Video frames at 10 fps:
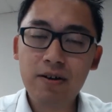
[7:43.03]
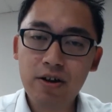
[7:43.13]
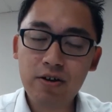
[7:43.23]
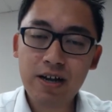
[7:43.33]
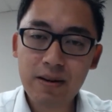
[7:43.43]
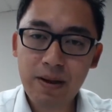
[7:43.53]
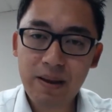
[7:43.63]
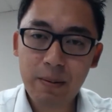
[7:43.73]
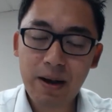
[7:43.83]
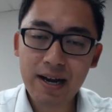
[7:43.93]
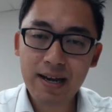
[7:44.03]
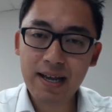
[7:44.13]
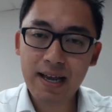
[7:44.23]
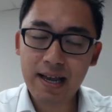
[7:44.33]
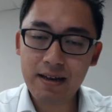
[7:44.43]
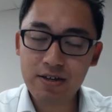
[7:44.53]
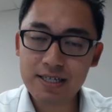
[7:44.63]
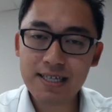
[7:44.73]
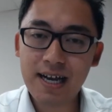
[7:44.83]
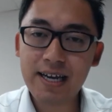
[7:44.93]
you don't have to pay me marketing, and you
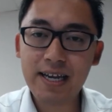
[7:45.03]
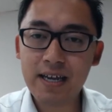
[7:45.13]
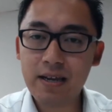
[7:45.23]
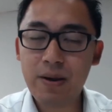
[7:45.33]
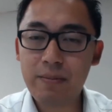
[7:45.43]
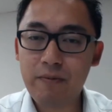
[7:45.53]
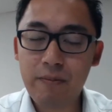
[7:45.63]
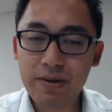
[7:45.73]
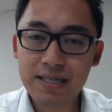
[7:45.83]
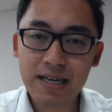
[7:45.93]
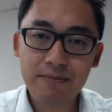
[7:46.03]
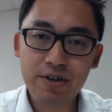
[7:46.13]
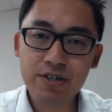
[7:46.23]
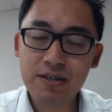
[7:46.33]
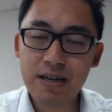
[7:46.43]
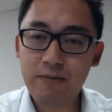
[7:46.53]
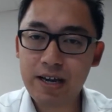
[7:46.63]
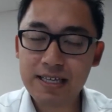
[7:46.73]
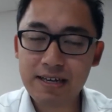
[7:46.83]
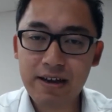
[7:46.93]
just sign here, you pay me 1% commission, and
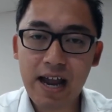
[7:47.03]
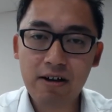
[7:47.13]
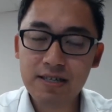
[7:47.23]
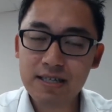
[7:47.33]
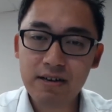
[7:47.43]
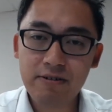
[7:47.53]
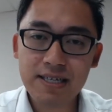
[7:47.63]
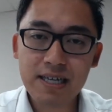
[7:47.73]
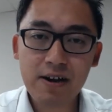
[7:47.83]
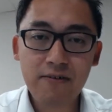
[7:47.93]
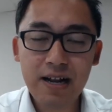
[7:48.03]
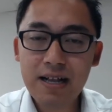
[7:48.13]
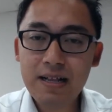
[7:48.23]
we can sell your house, you sell yourself,